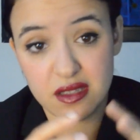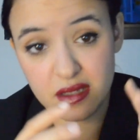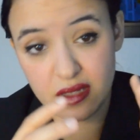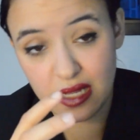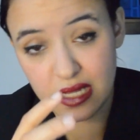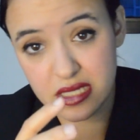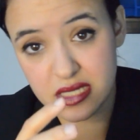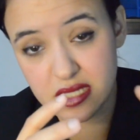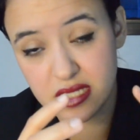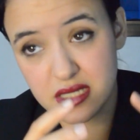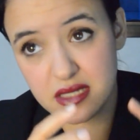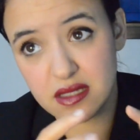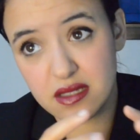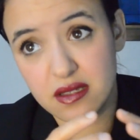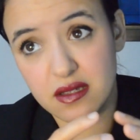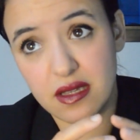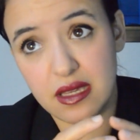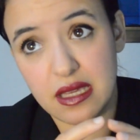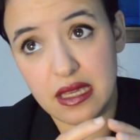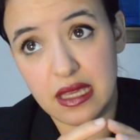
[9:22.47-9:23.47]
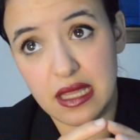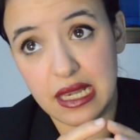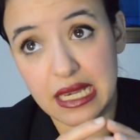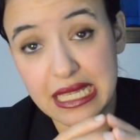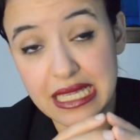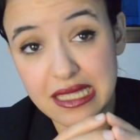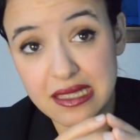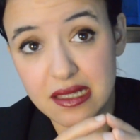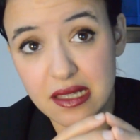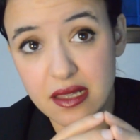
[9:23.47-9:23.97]
as
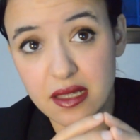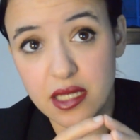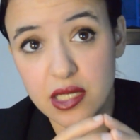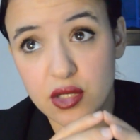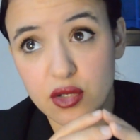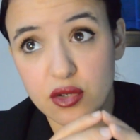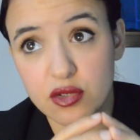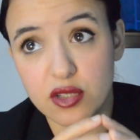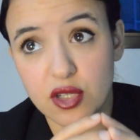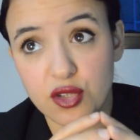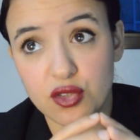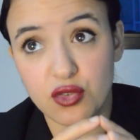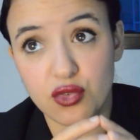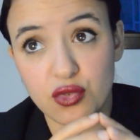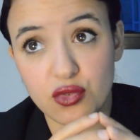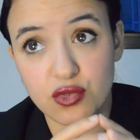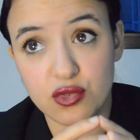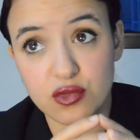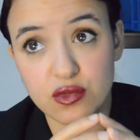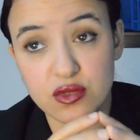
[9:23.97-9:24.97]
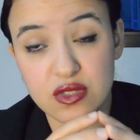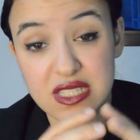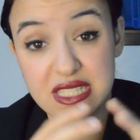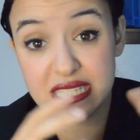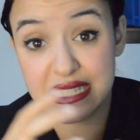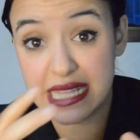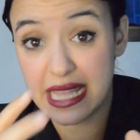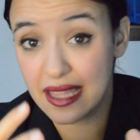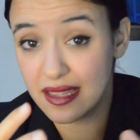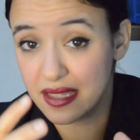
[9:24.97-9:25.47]
little in order to
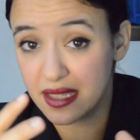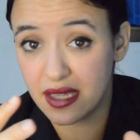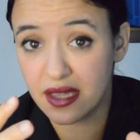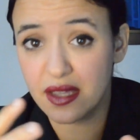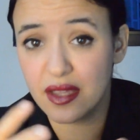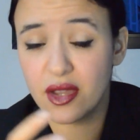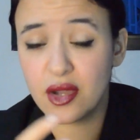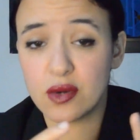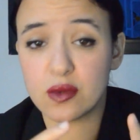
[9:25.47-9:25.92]
study